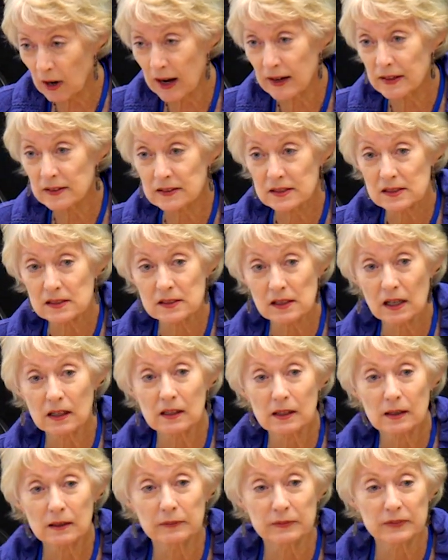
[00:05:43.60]
rights,
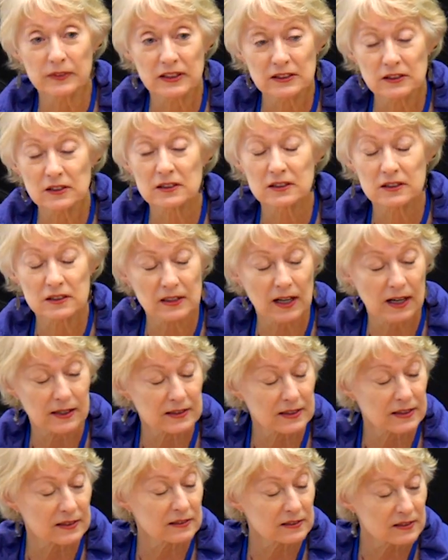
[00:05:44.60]

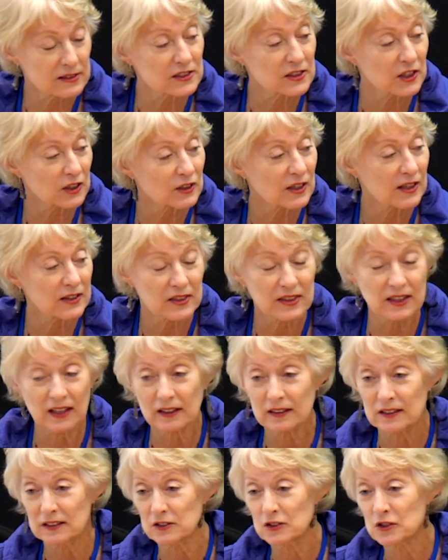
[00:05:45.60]
I certainly
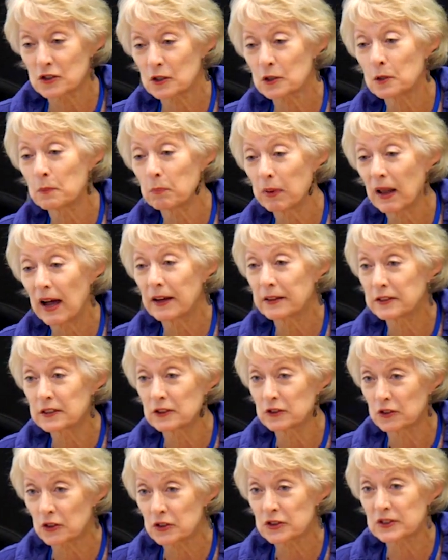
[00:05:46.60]
think it should apply
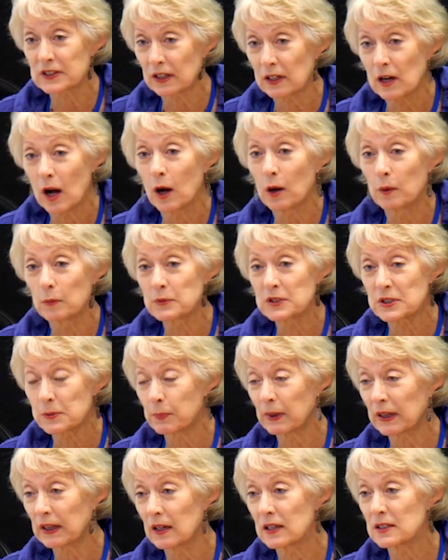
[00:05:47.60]
to nursing homes
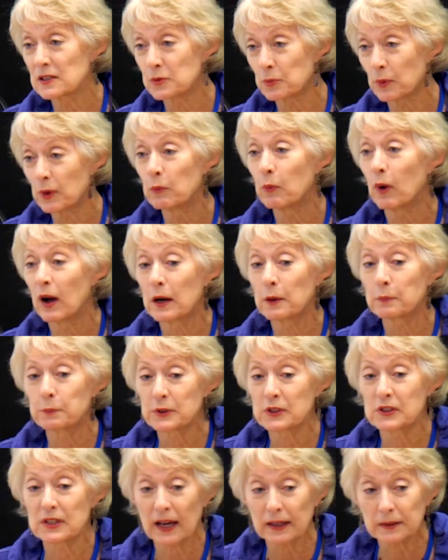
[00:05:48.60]
because we want
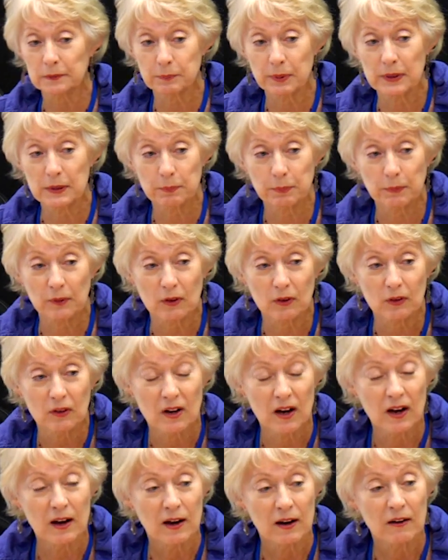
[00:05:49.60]
to protect
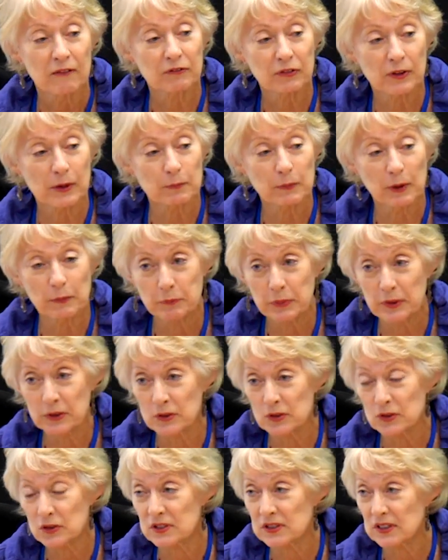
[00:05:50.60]
people from
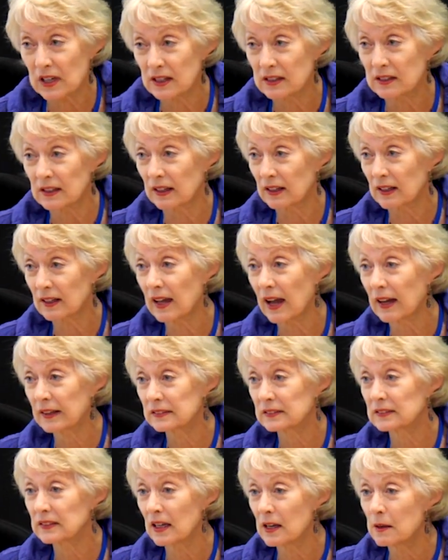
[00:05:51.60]
abuse and
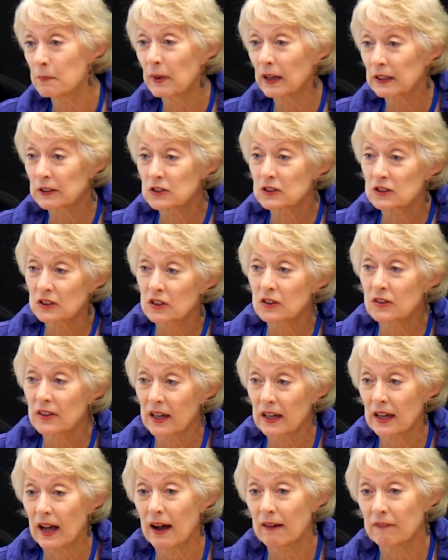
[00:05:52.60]
neglect and make sure
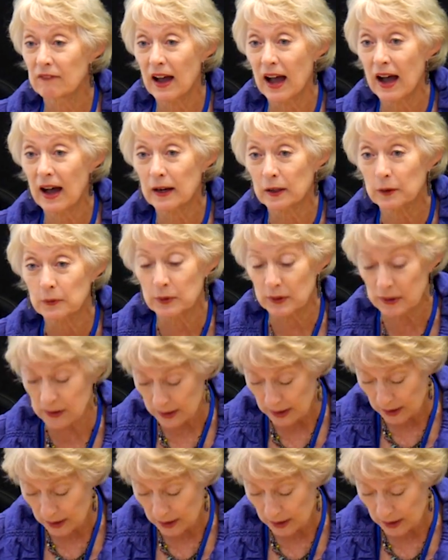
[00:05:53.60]
they have adequate